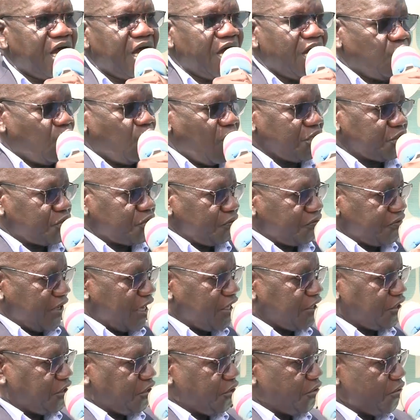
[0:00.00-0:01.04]
I want to
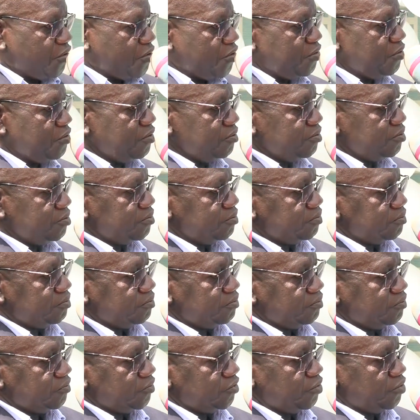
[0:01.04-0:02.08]
thank you,
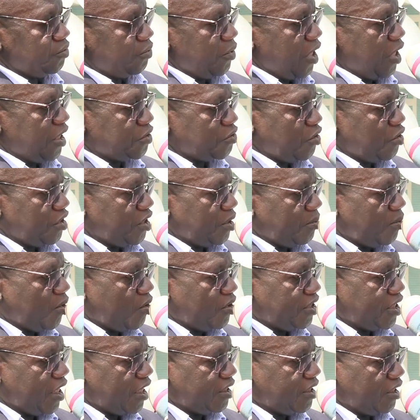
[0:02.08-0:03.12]
Right
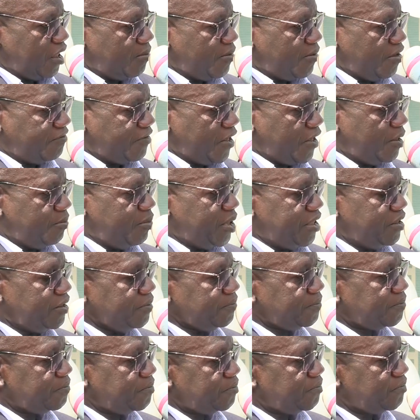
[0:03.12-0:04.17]
Honorable Nandala
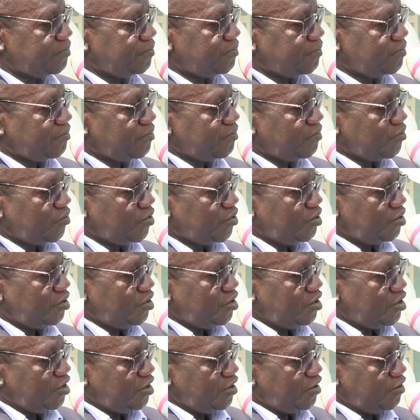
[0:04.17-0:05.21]
Mafabi,
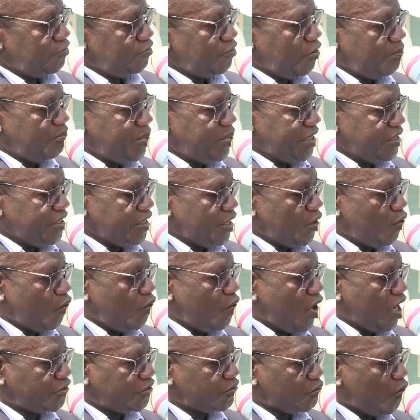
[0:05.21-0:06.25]
for being a
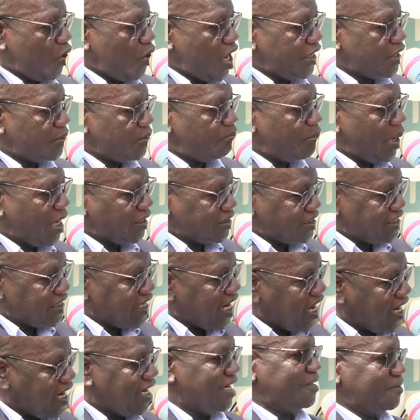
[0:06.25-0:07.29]
worthwhile
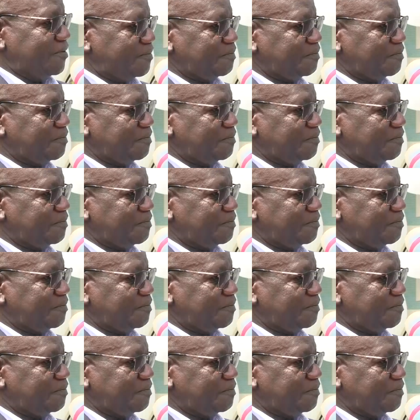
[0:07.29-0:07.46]
partner